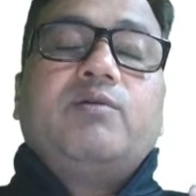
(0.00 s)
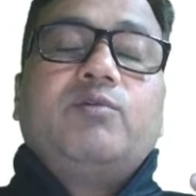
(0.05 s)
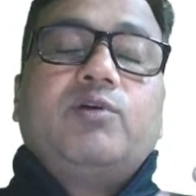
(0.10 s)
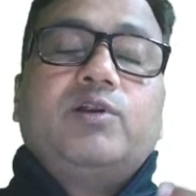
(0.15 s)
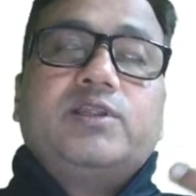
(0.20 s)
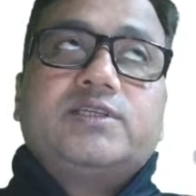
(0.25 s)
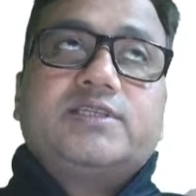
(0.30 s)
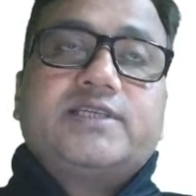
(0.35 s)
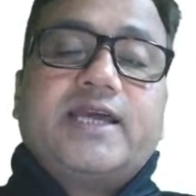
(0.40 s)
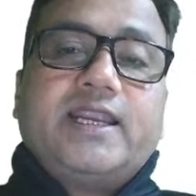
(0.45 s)

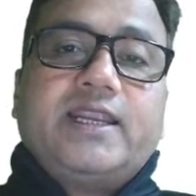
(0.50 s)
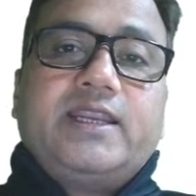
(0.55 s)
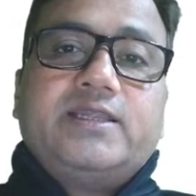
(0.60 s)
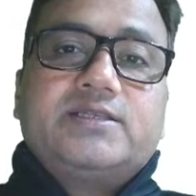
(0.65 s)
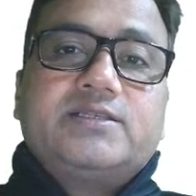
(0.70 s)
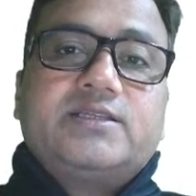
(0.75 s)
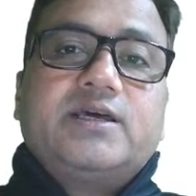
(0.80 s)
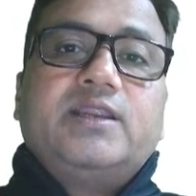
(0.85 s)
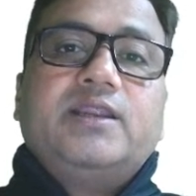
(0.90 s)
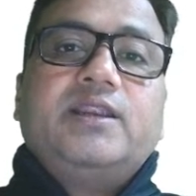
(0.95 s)
what exactly is
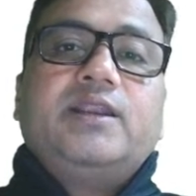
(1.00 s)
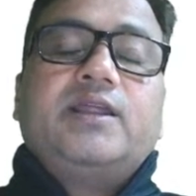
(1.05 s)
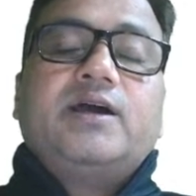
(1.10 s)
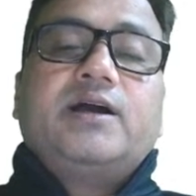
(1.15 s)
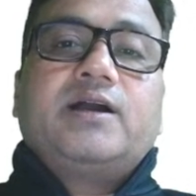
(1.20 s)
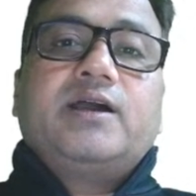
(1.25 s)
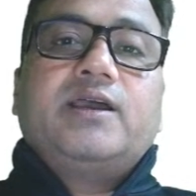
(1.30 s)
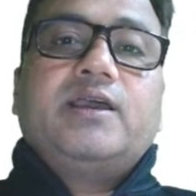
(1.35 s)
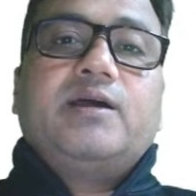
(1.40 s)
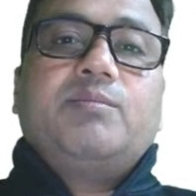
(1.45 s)
done in
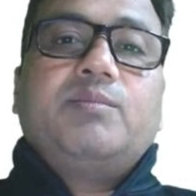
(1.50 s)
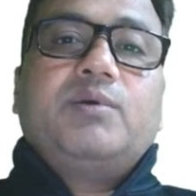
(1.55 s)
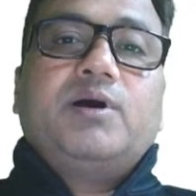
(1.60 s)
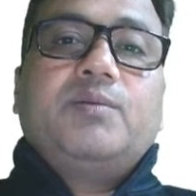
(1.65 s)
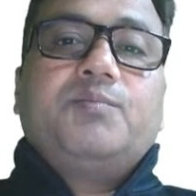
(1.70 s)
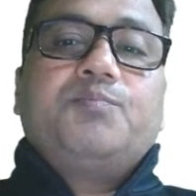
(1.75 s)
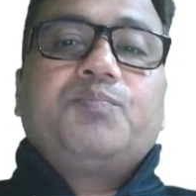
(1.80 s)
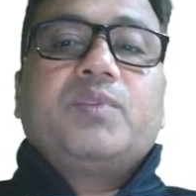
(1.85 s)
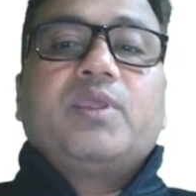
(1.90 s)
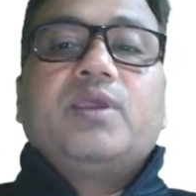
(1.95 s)

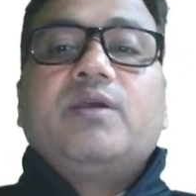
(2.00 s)
Takayama,